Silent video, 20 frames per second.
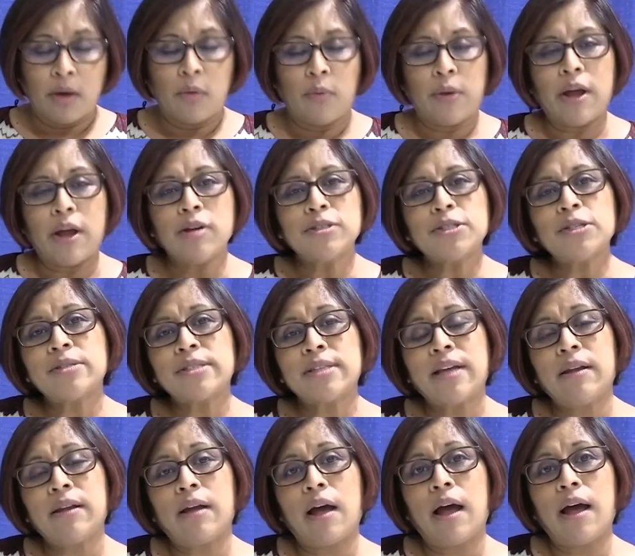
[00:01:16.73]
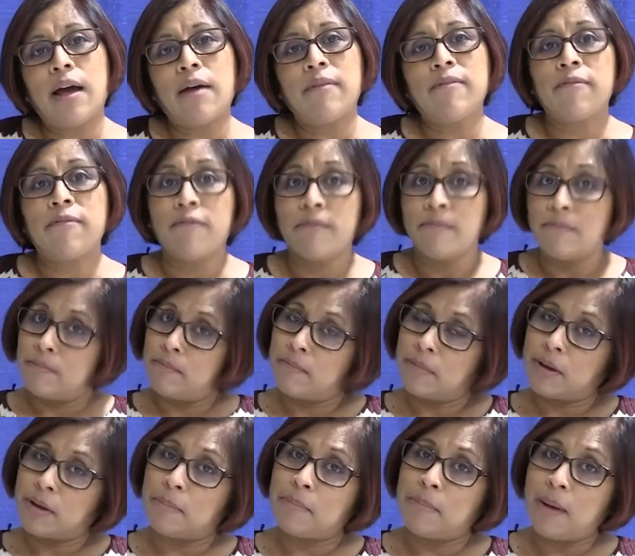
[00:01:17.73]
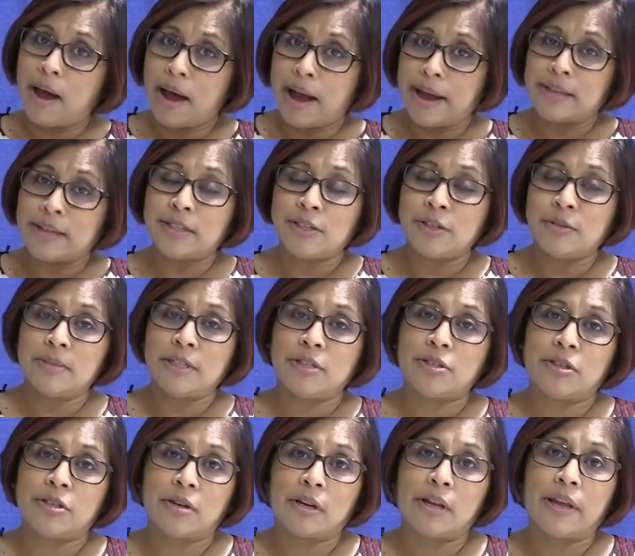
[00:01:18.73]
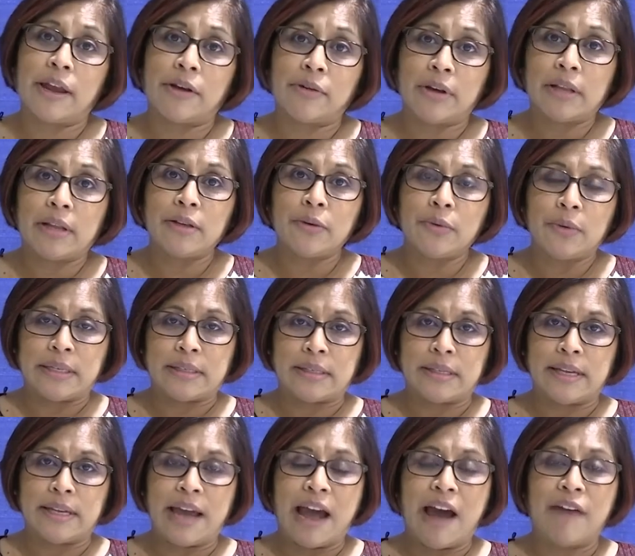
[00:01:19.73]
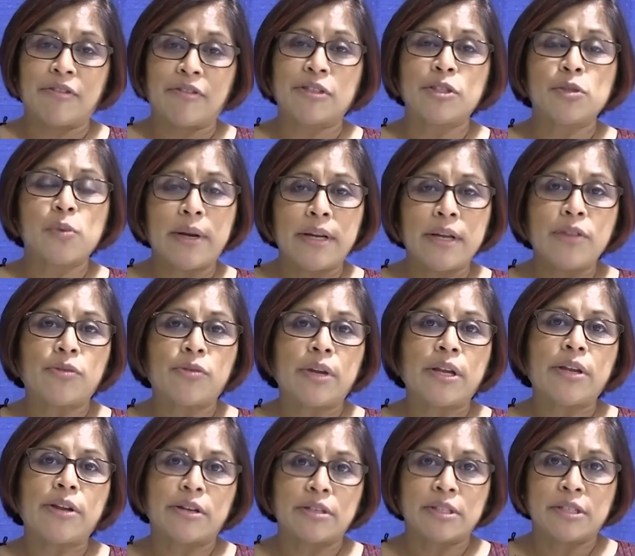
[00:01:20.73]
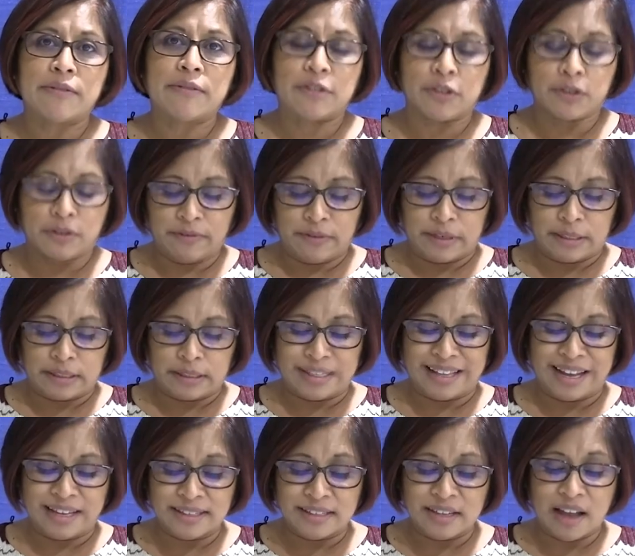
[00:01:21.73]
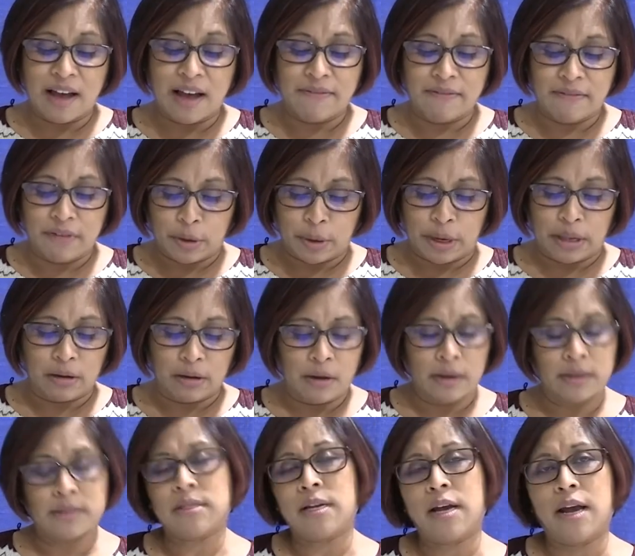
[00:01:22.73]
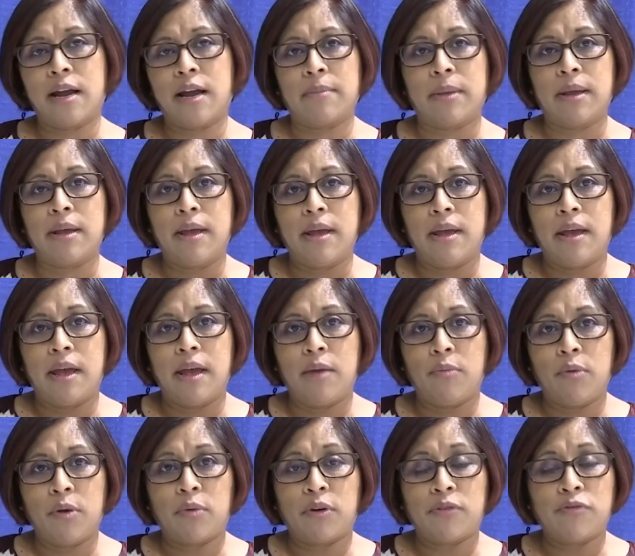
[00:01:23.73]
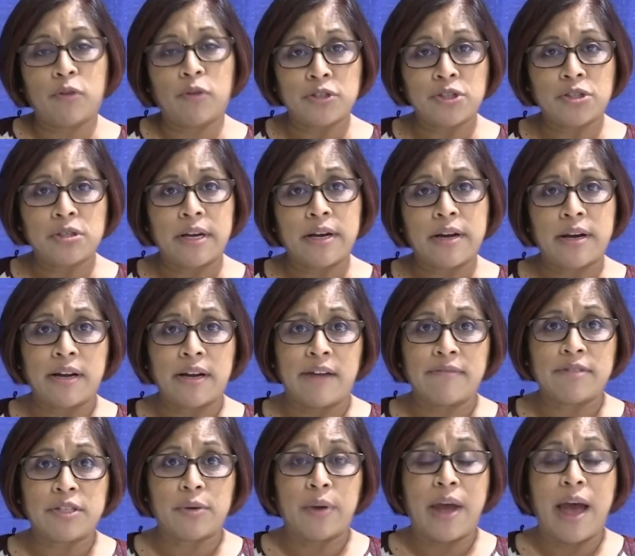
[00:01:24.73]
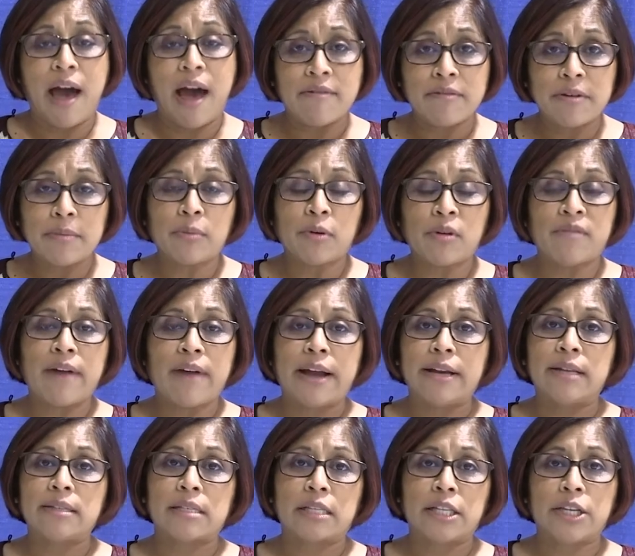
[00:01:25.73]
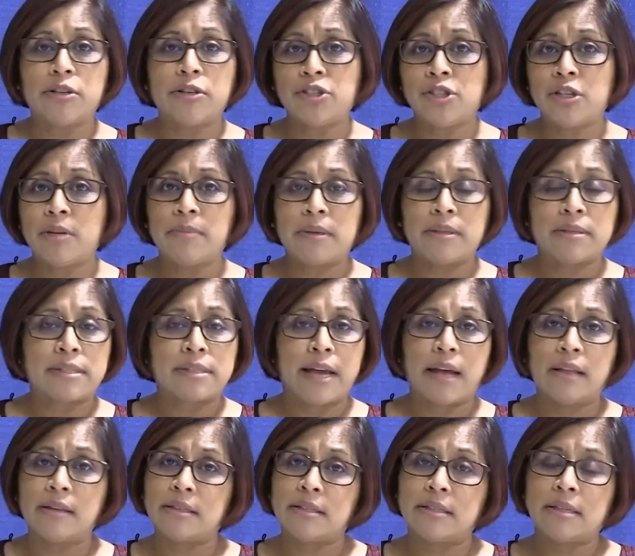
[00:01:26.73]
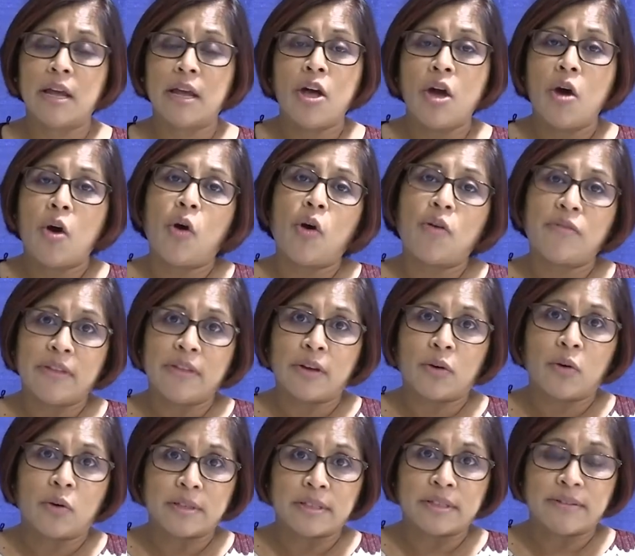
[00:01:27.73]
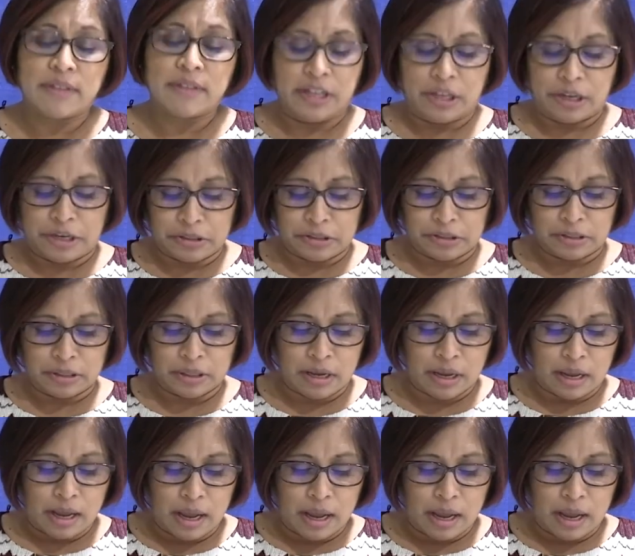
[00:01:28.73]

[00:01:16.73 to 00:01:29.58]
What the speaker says: We also said goodbye to Mr. Gary Luisi after 23 years of service. That's a very long time. And we were fortunate enough to have him provide his leadership, his talents over the course of the years.